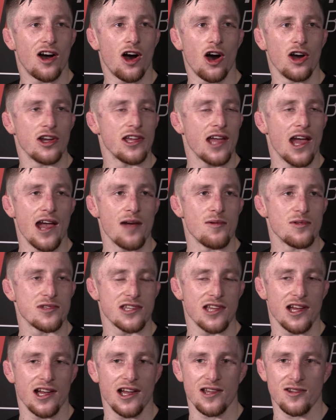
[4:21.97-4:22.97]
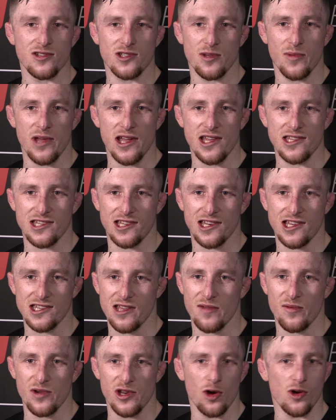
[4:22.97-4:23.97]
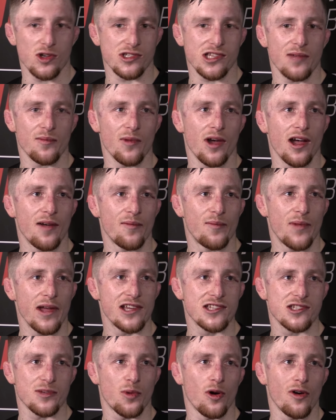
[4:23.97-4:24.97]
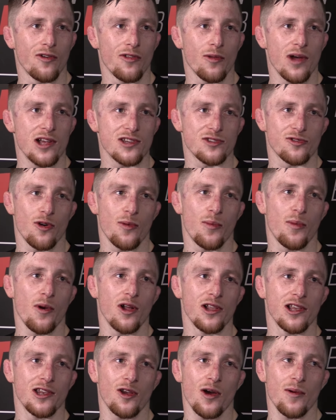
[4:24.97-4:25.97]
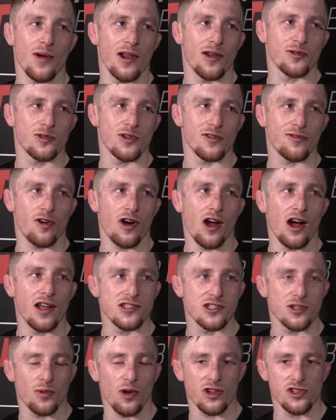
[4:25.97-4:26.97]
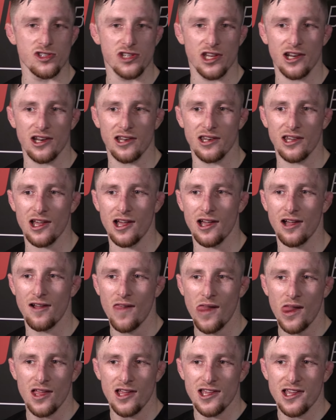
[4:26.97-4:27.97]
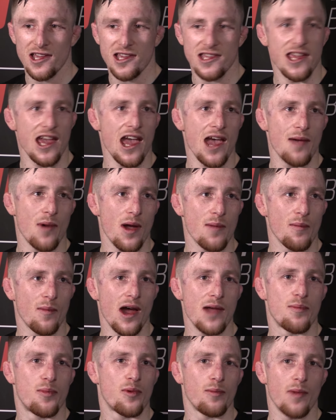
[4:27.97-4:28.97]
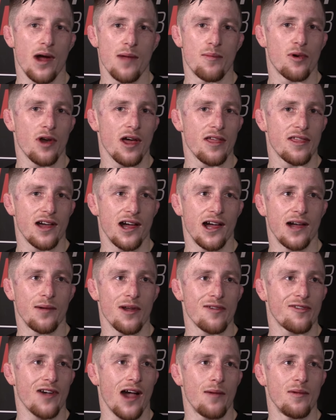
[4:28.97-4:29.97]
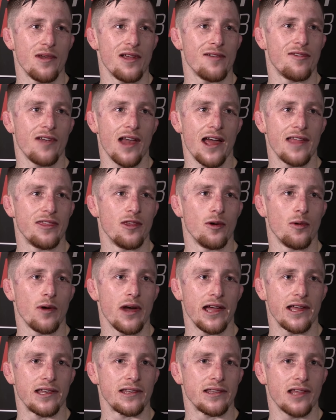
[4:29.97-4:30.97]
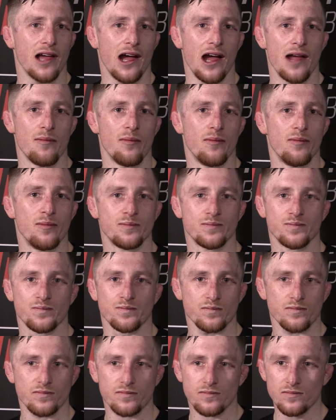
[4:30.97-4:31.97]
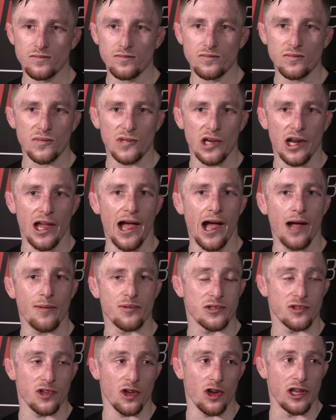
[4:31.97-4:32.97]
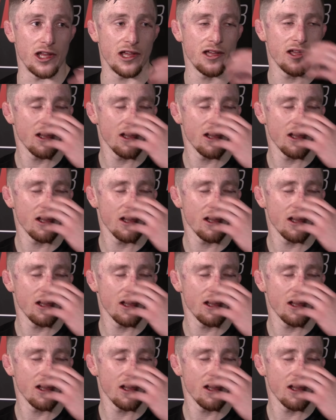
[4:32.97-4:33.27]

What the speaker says: Oh yeah, it was amazing. As everybody knows, I'm a big supporter of the Welsh football. You know, I went up to France to watch it, and my brother, my family have led the way, and I'm absolutely